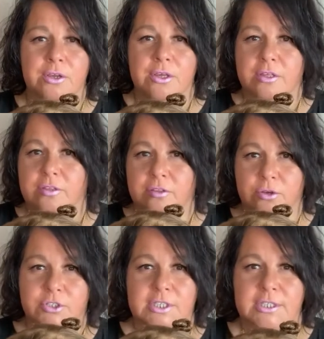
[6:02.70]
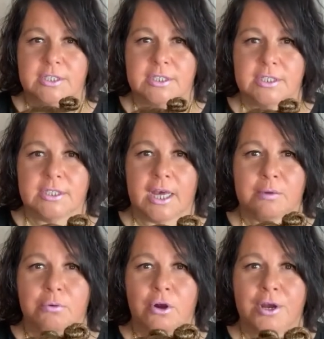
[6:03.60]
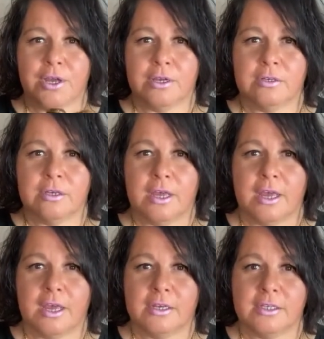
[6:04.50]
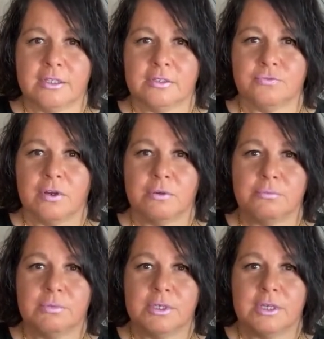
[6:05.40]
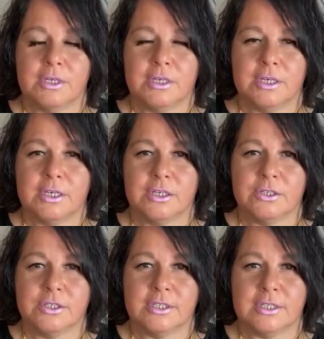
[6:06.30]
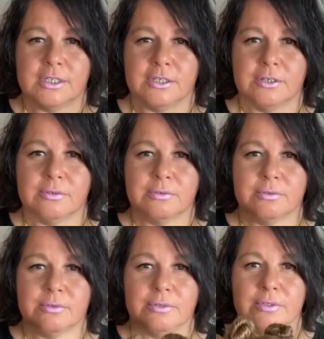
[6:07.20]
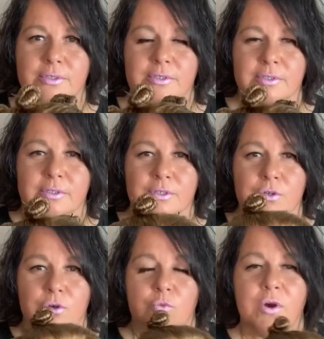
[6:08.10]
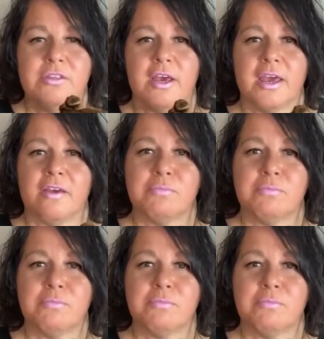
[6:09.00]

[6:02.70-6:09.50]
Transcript: Noticing the zigzag parting, and it's from ear to ear. Once I have my